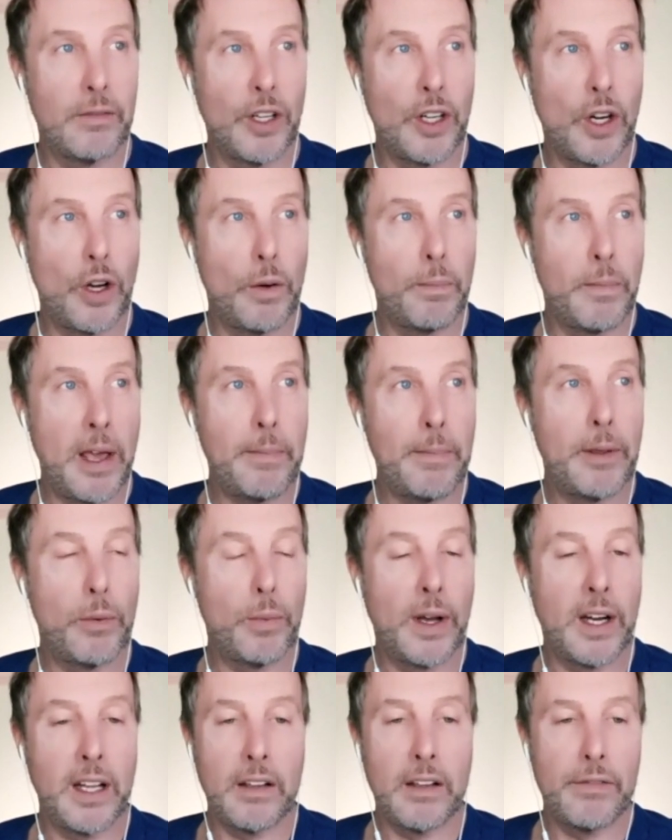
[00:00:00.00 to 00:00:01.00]
you know, may be
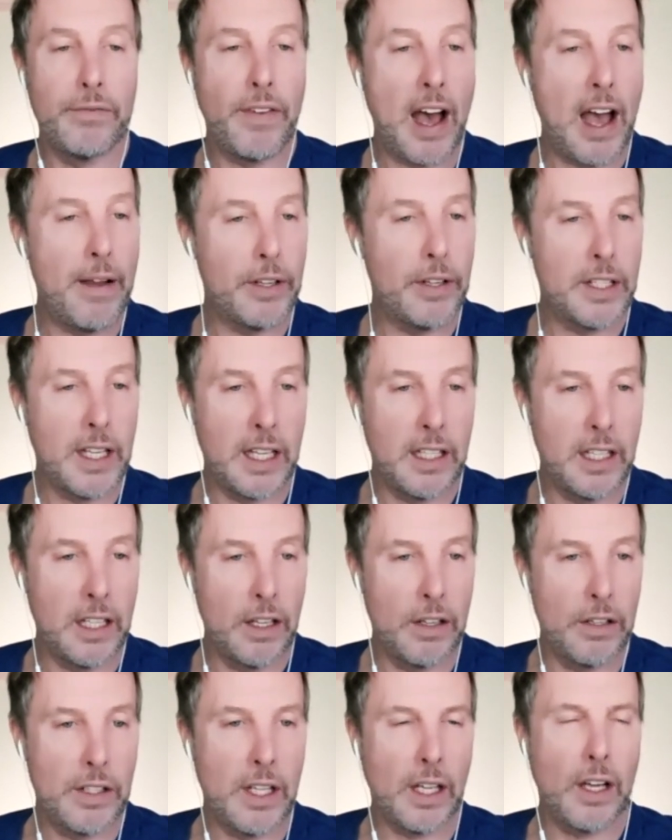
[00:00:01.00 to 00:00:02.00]
ready in five or 10
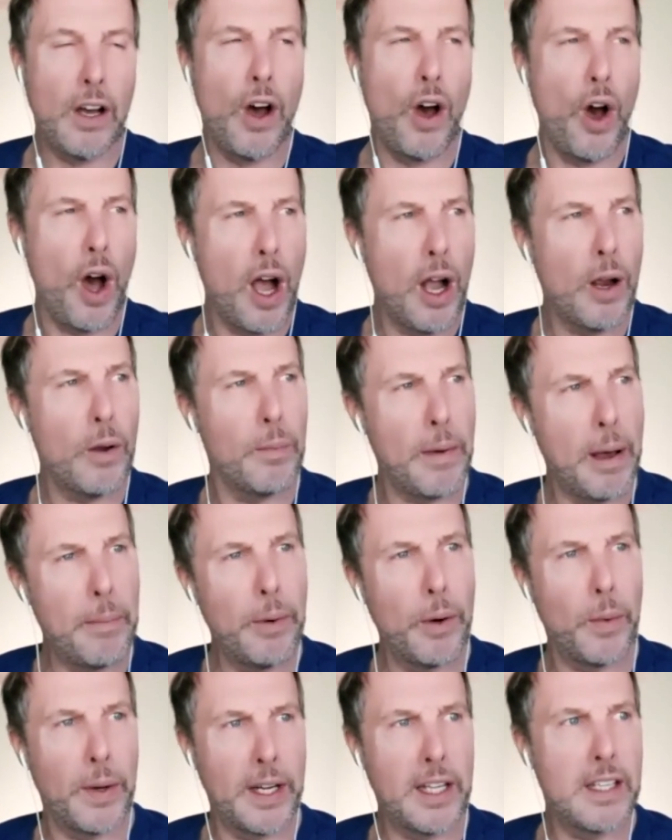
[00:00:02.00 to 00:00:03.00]
years They go, Oh, I
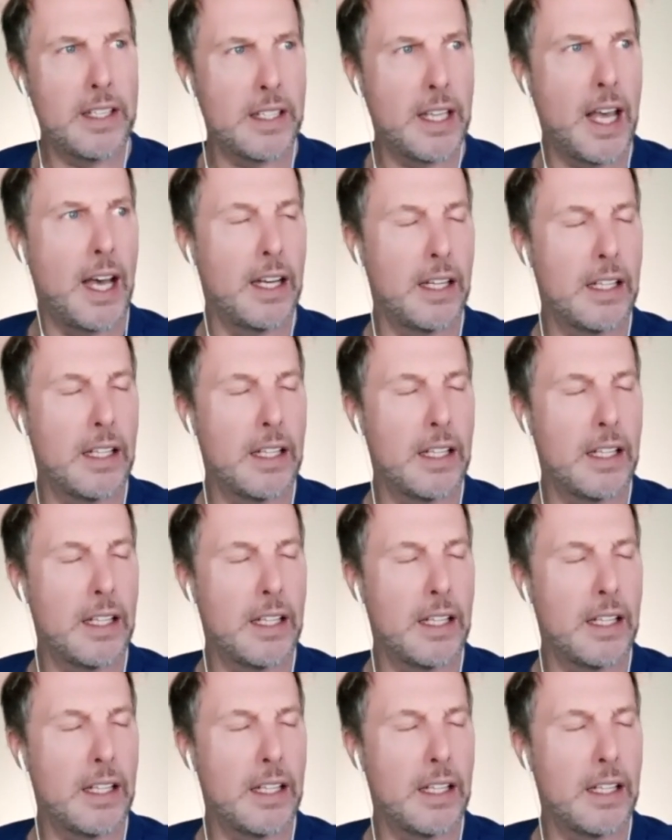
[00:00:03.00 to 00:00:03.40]
remember what he said.